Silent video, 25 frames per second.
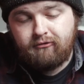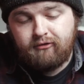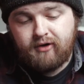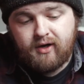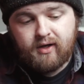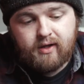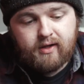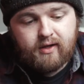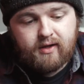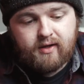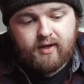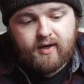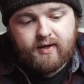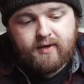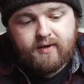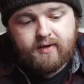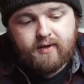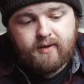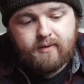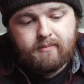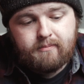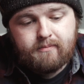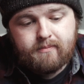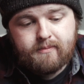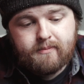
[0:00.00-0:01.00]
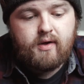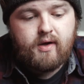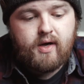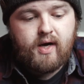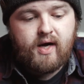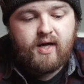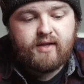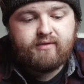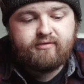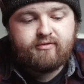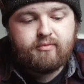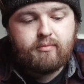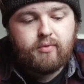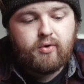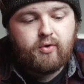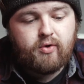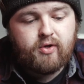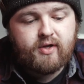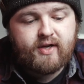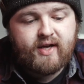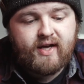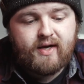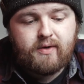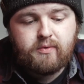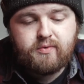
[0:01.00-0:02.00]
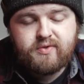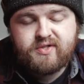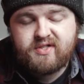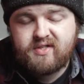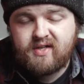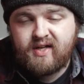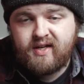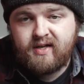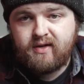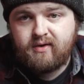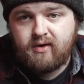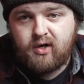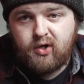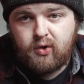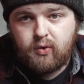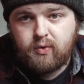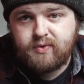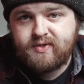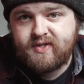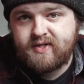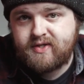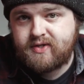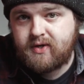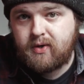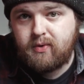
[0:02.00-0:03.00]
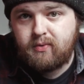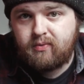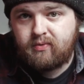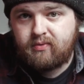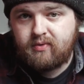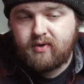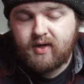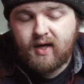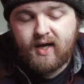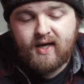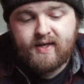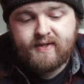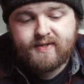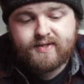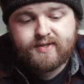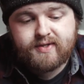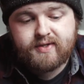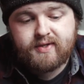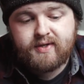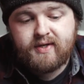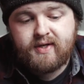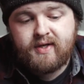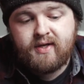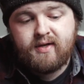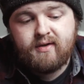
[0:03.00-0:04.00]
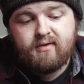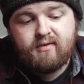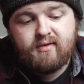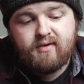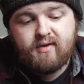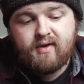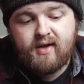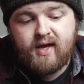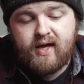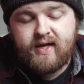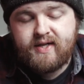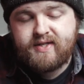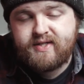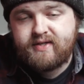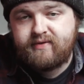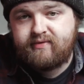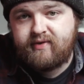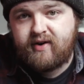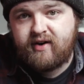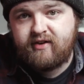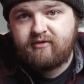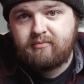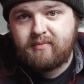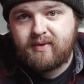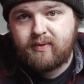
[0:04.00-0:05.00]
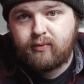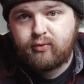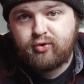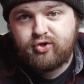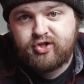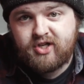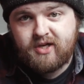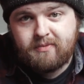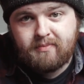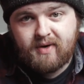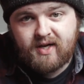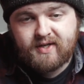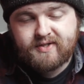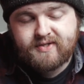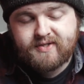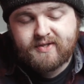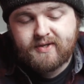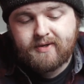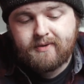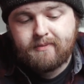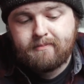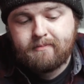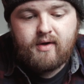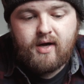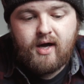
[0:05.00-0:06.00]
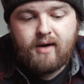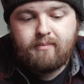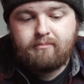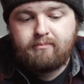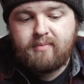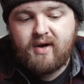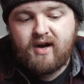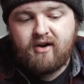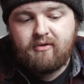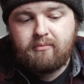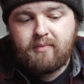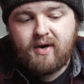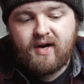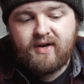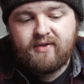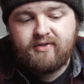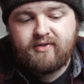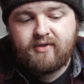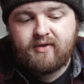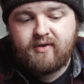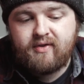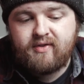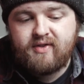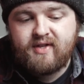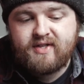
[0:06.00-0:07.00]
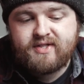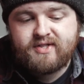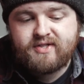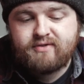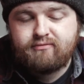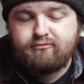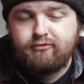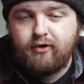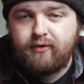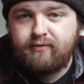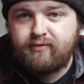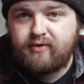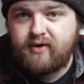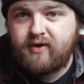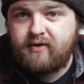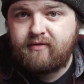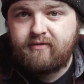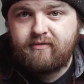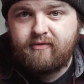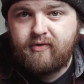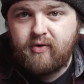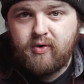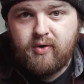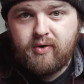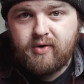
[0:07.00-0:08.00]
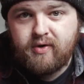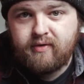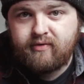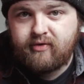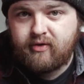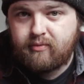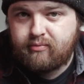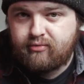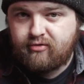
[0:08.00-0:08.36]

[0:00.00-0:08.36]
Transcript: really like it. And from all accounts, it holds its own against the 85mm G Master. And bear in mind that this is roughly a third of the